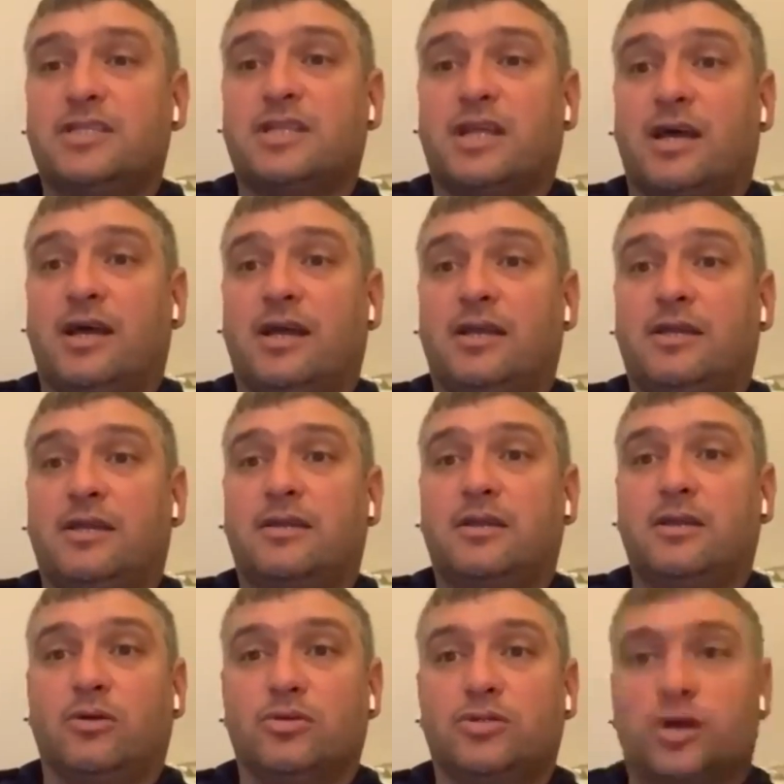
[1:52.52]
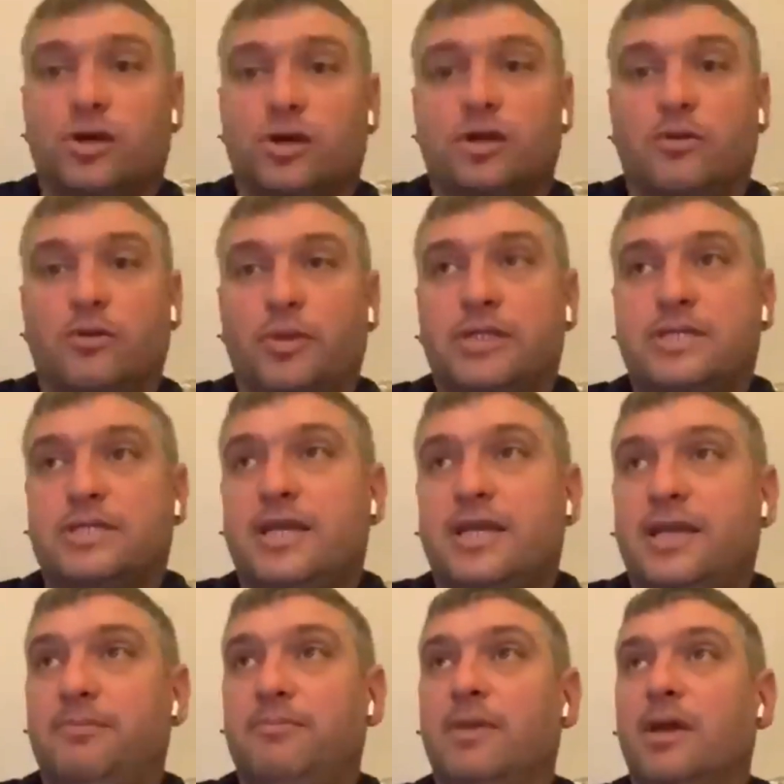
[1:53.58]
I started, joining up with the
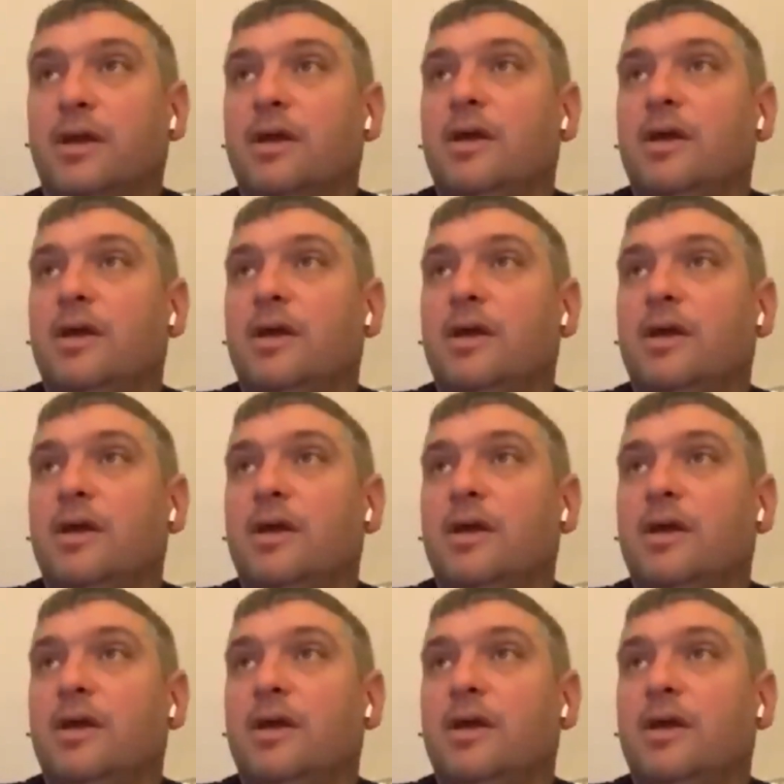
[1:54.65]
team.